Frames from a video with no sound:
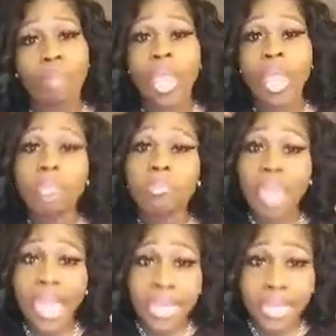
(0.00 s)

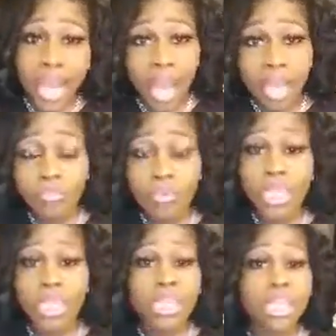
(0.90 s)
beg God for
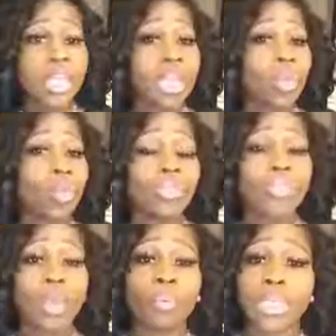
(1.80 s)
anything or that
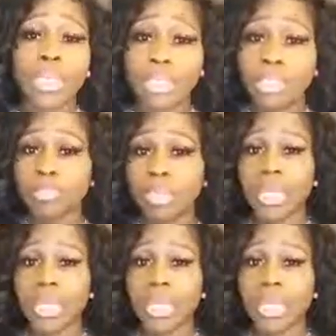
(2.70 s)
we need to be in